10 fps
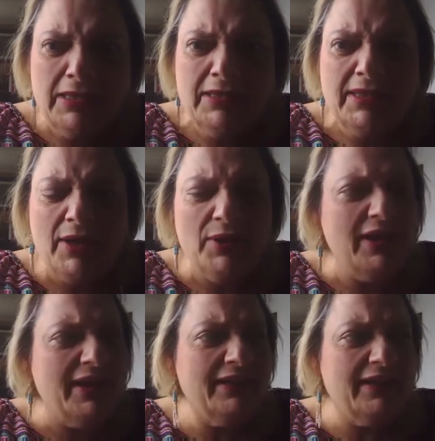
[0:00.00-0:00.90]
They're
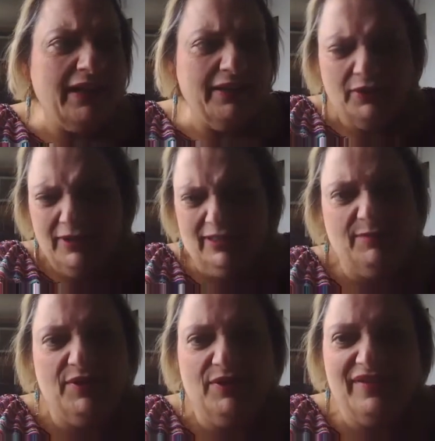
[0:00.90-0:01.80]
like, I look in
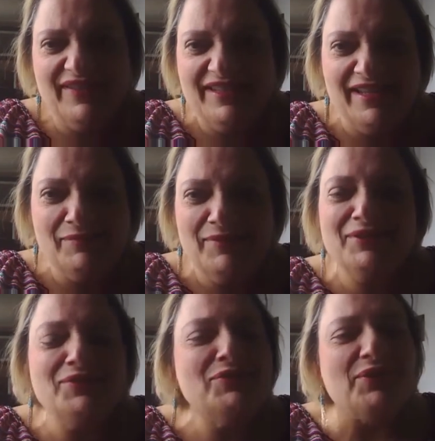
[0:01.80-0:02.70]
the mirror every day. I'm like,
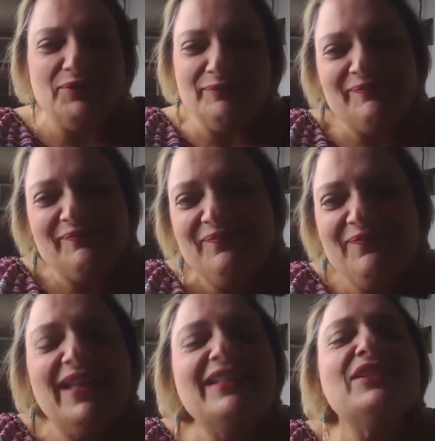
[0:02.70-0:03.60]
no, you don't.
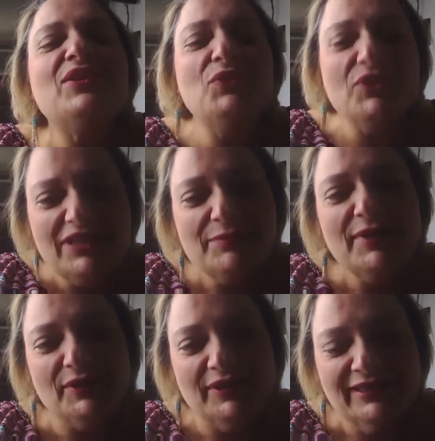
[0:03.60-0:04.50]
I said, go look in the
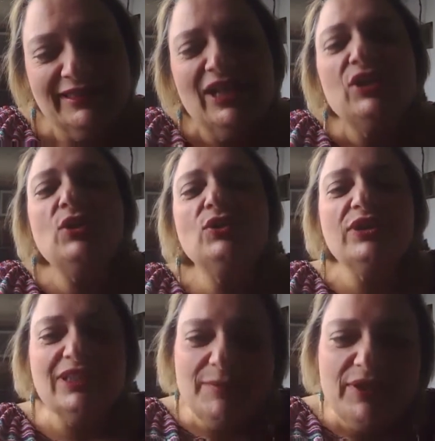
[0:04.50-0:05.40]
mirror. Yeah. Go look in
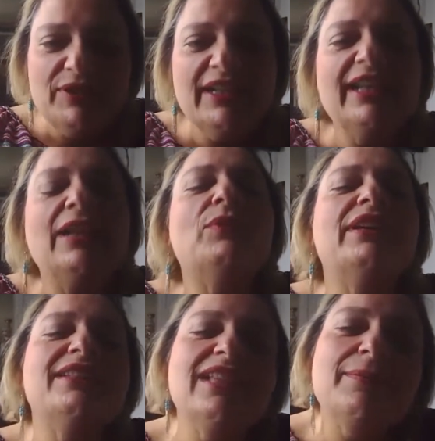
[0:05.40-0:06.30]
the mirror and I want you
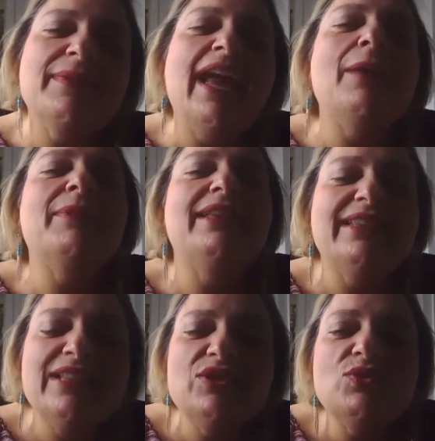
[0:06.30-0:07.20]
to tell me how many
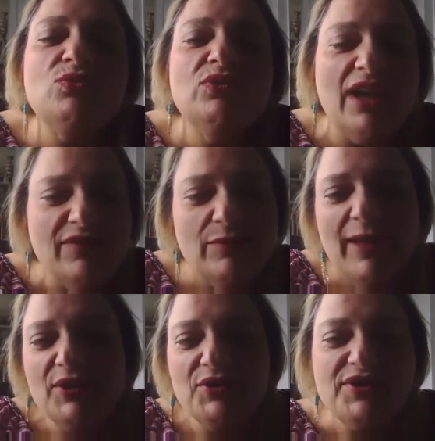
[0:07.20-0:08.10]
things you love
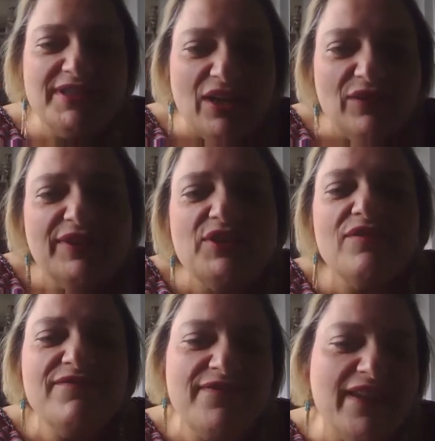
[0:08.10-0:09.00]
about yourself and your
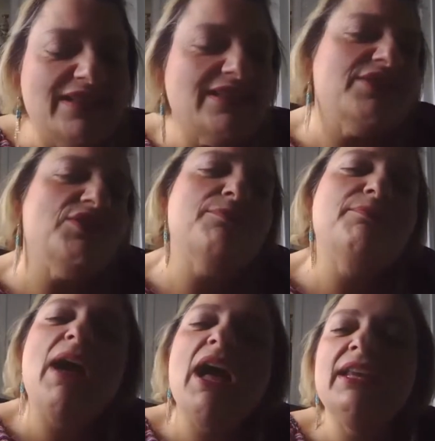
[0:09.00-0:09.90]
face and your
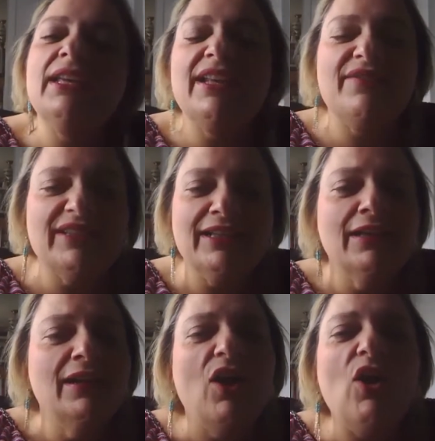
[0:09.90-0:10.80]
body and everything.
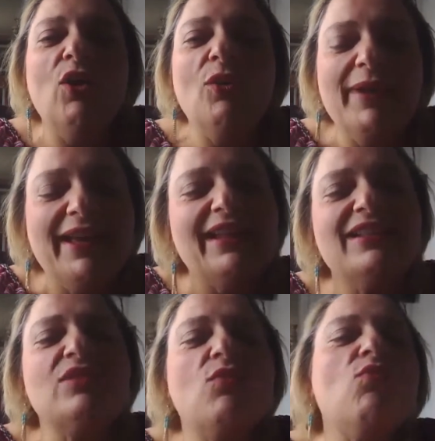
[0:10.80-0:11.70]
Oh my God, it's
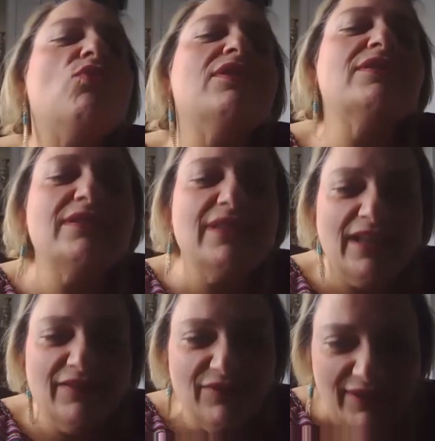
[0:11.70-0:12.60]
the worst
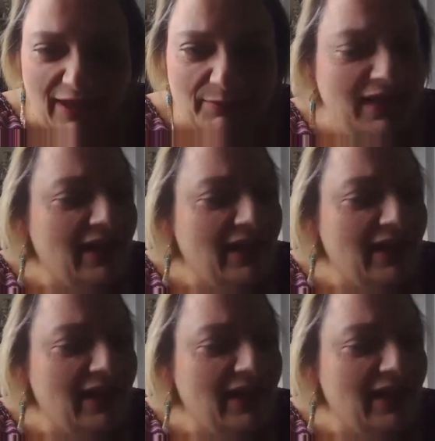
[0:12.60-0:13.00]
thing for them.